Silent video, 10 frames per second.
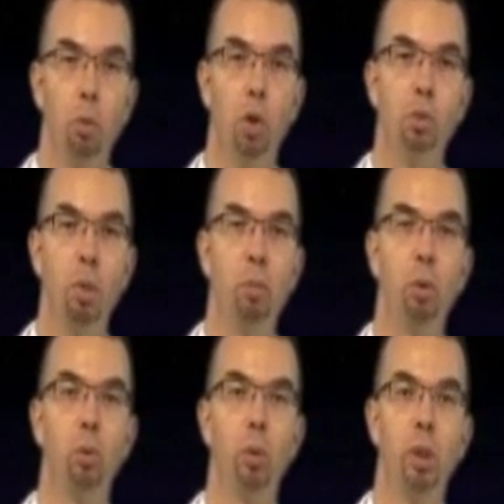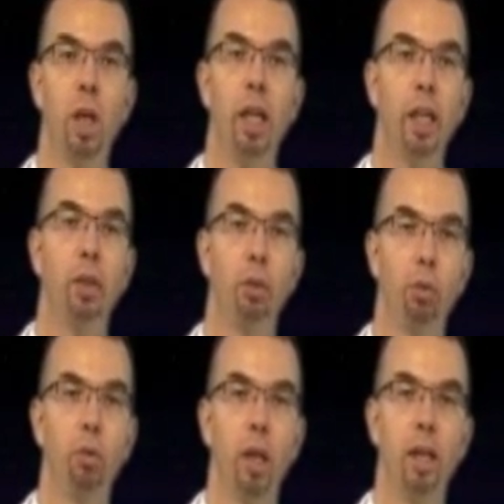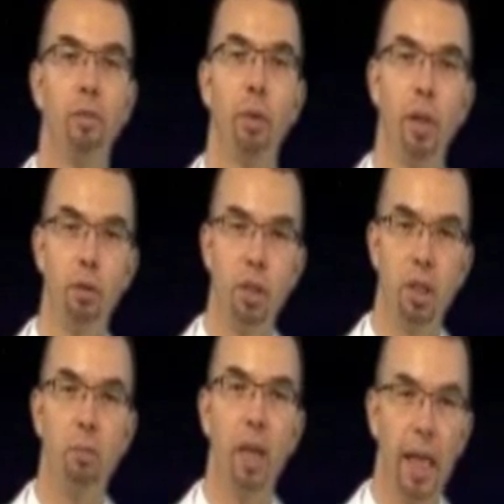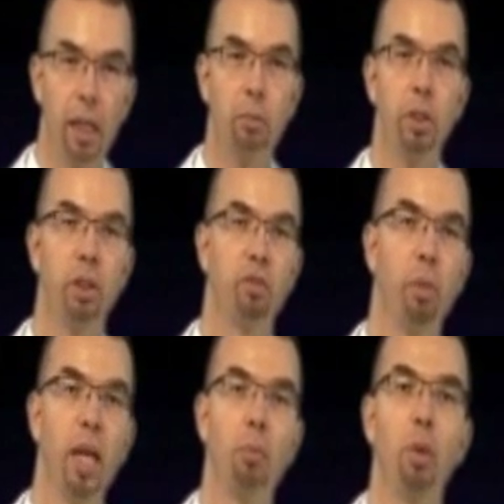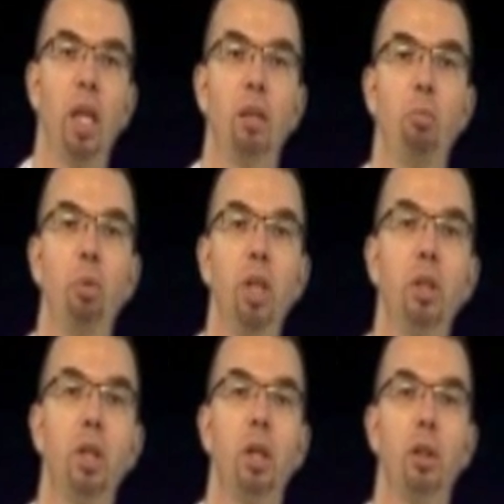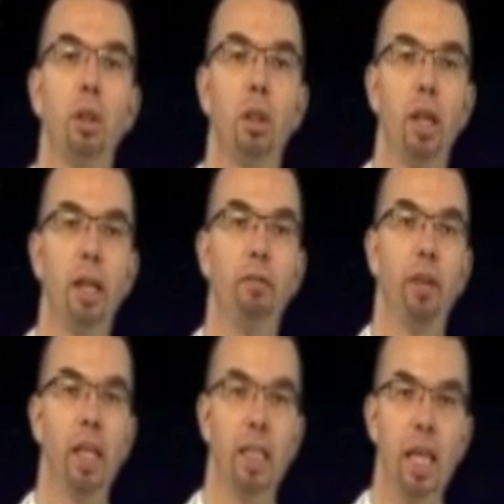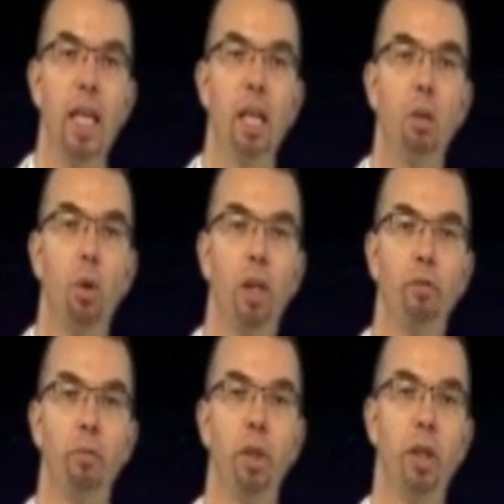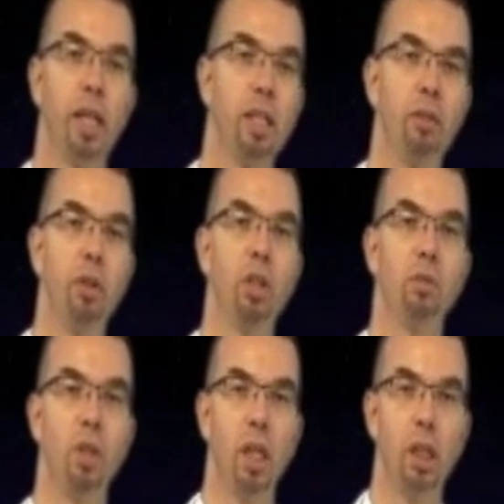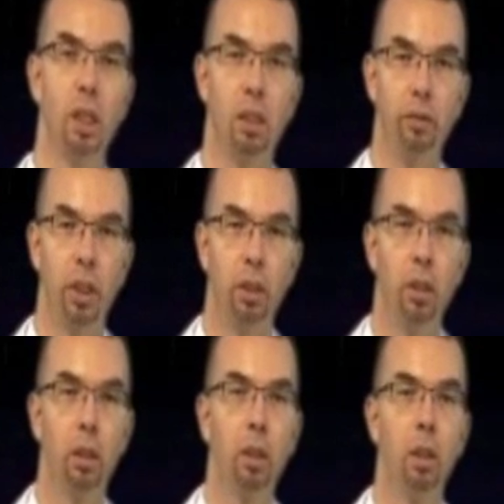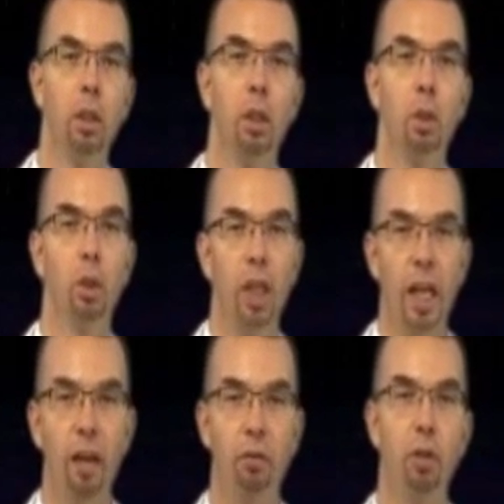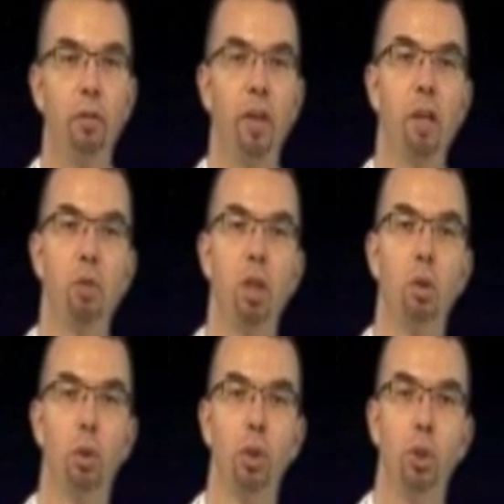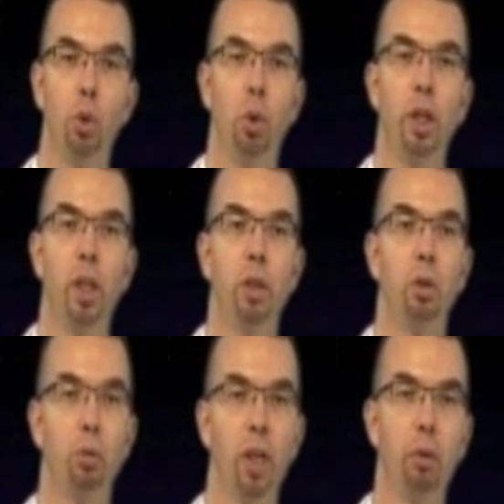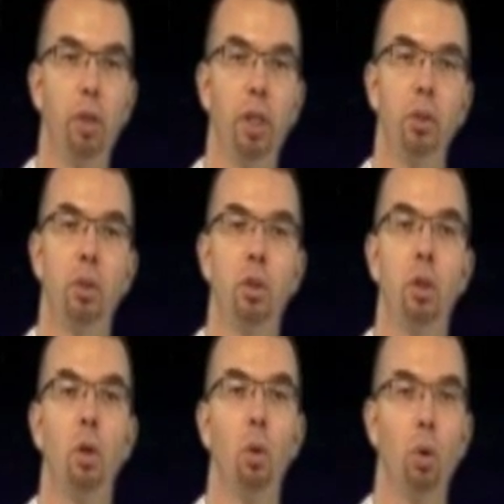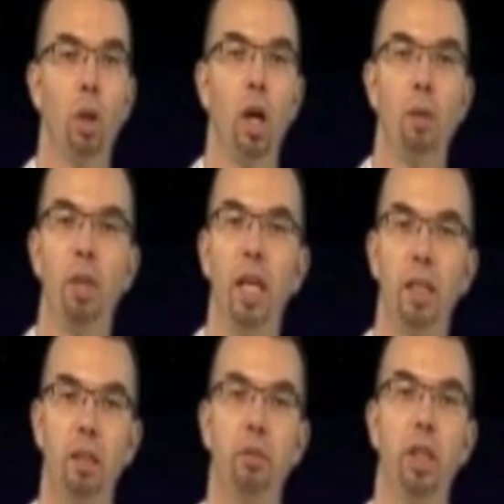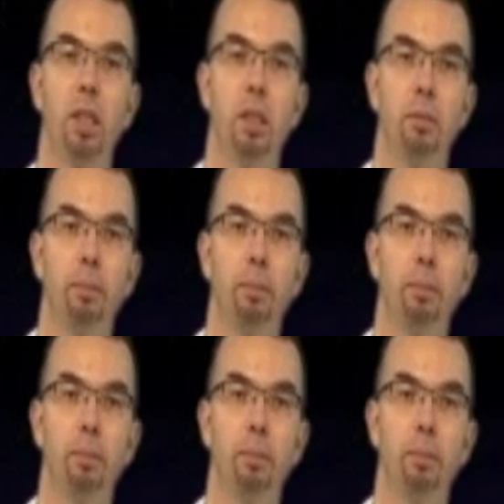Most people will not get through life without some element of back pain impinging on their life and taking away from their activities of daily living, looking after the family, or enjoying your recreation or hobby activities.